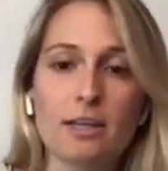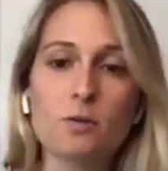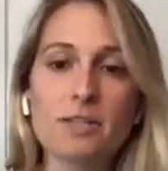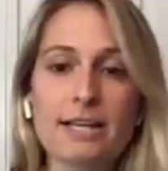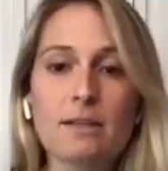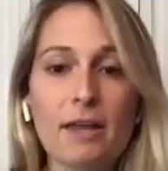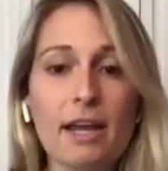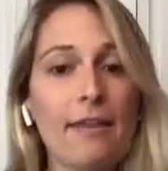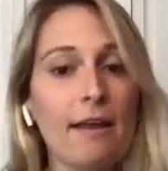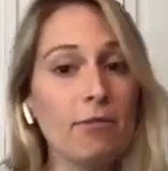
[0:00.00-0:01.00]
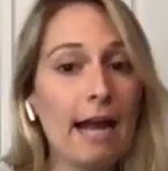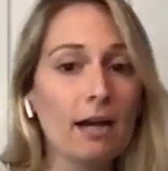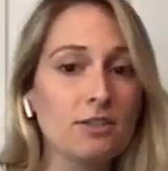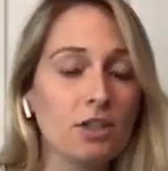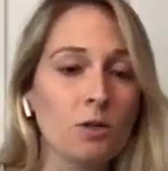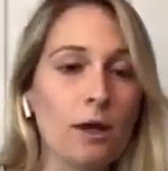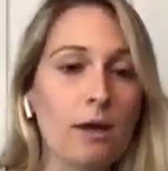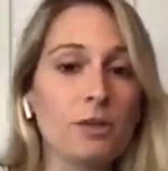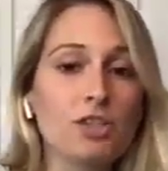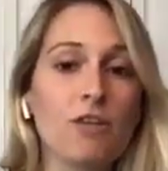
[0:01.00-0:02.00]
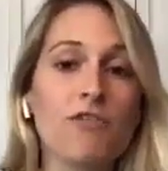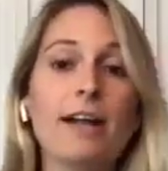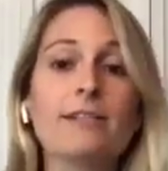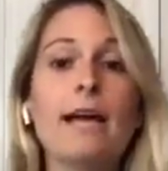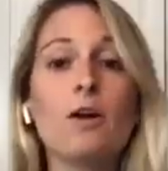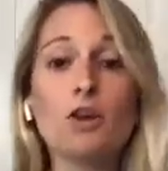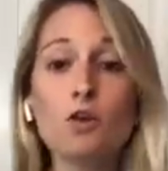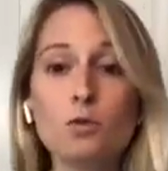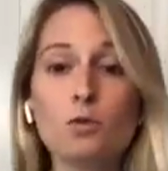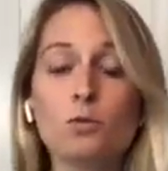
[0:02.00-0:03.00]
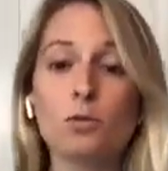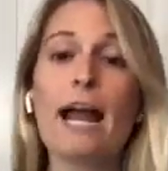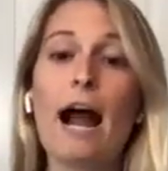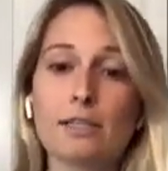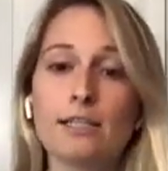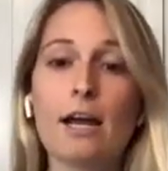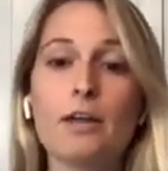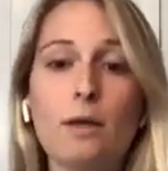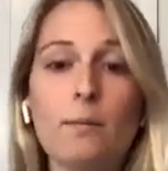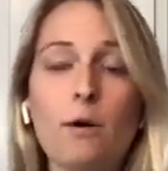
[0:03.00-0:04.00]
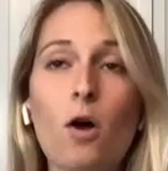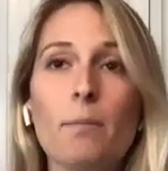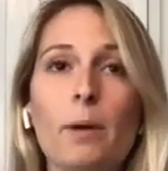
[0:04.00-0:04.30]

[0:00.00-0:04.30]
and you say something and they react a certain way, which affects how you react and how you keep going.